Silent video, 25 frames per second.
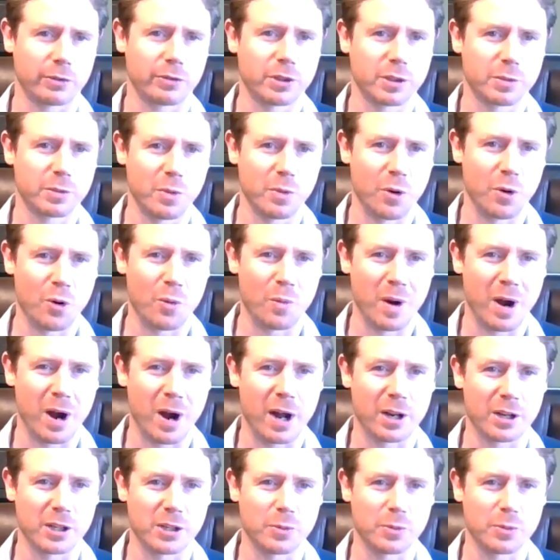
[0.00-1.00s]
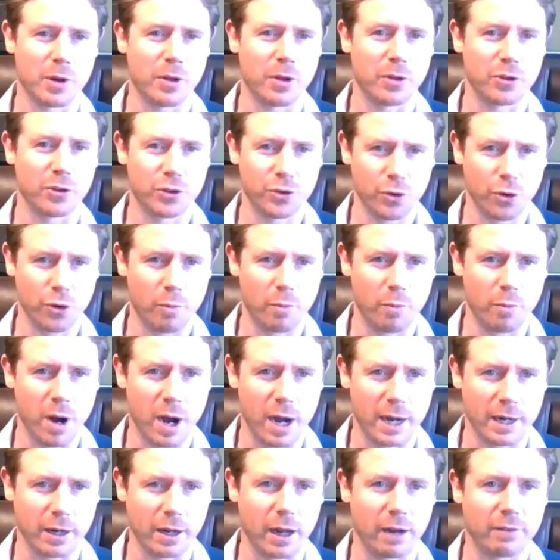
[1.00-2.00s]
of small mines with short
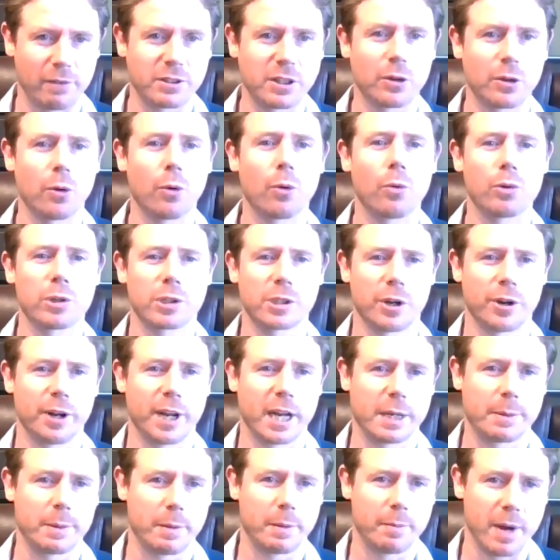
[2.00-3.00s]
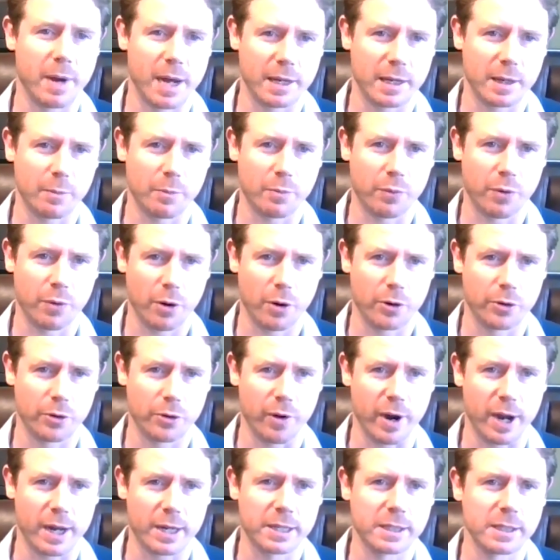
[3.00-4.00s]
mine lives that also need to be making
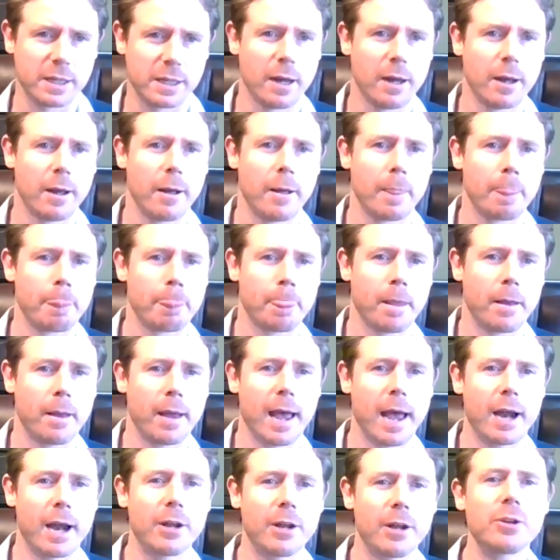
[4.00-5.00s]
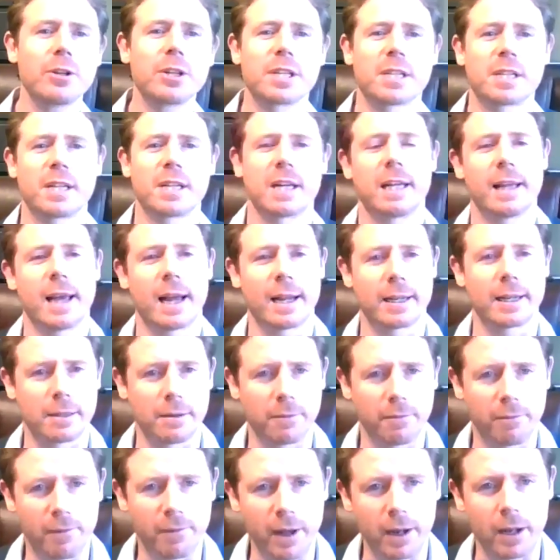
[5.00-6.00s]
progress. How do you see that
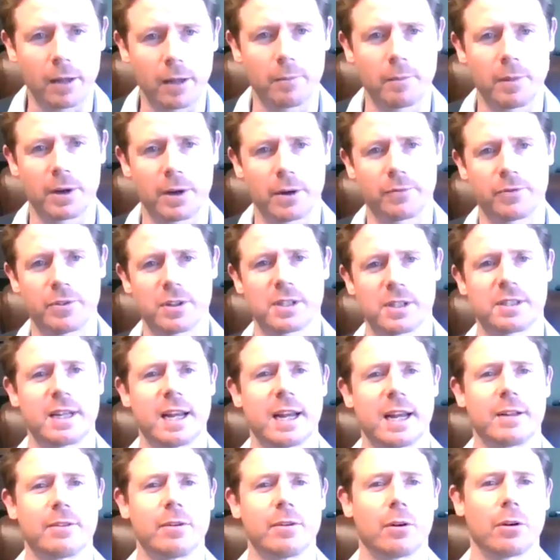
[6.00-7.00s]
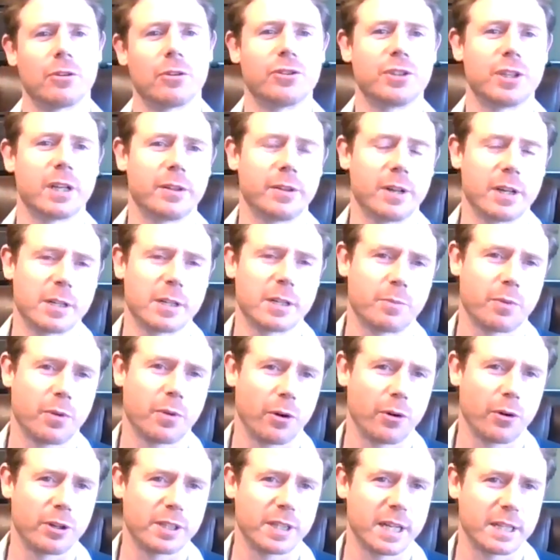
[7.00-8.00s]
development of this technology and these
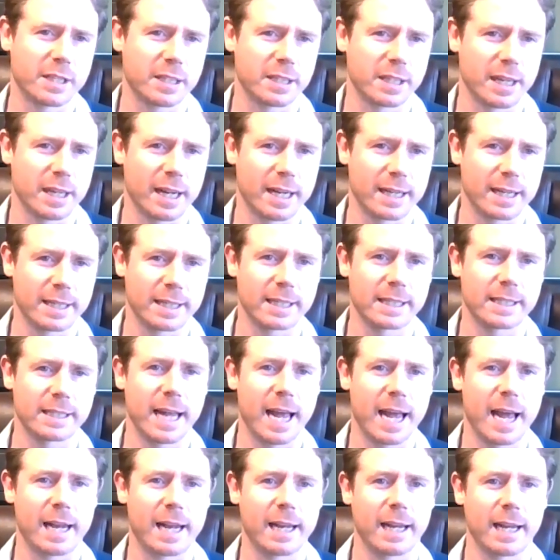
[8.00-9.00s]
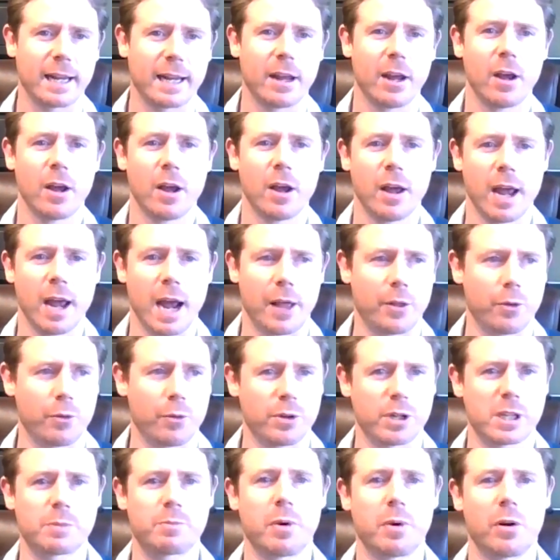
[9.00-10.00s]
processes and understanding and the
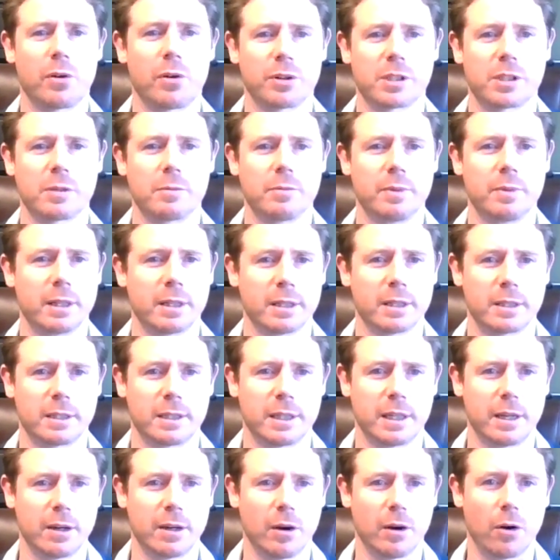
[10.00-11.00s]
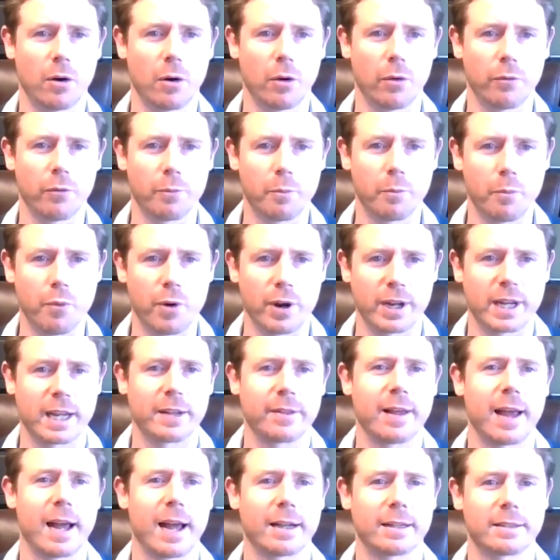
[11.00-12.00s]
responsibility of
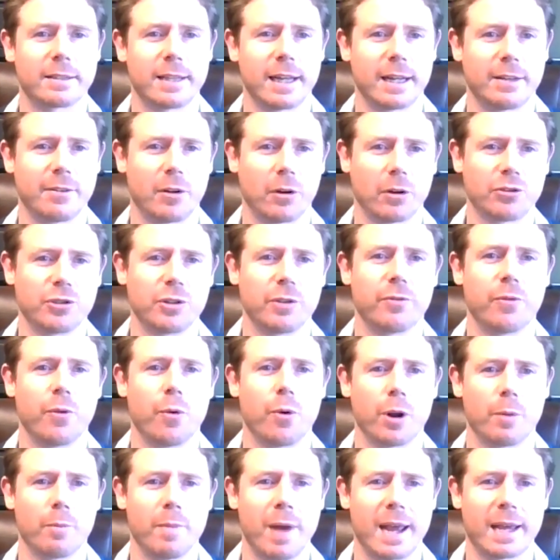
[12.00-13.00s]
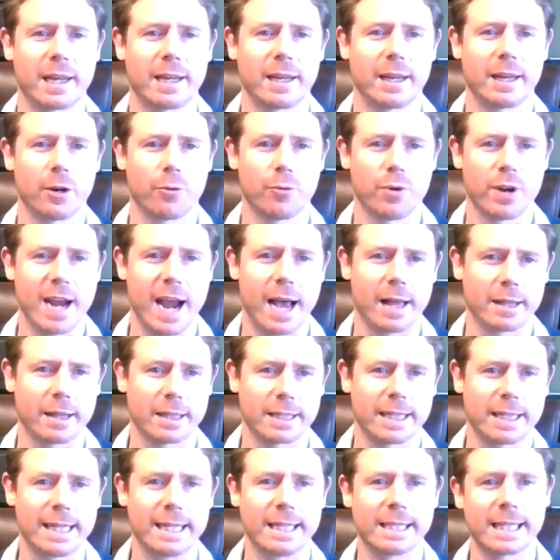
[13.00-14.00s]
bringing that technology forward and making it a
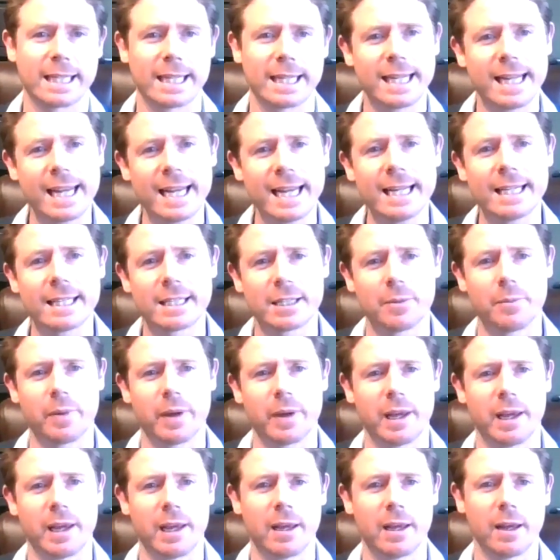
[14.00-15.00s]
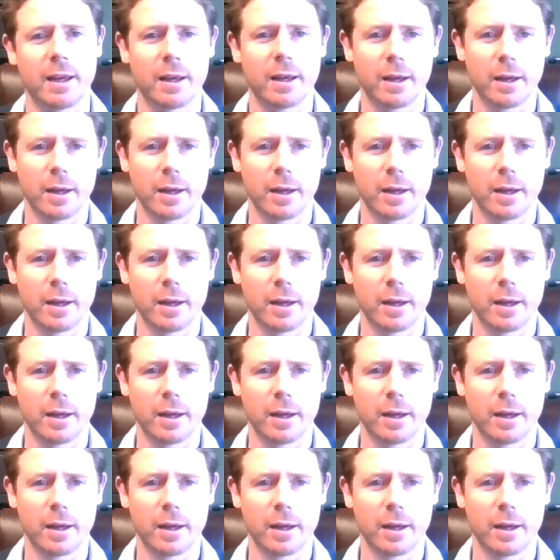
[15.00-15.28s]
reality? Does it need to be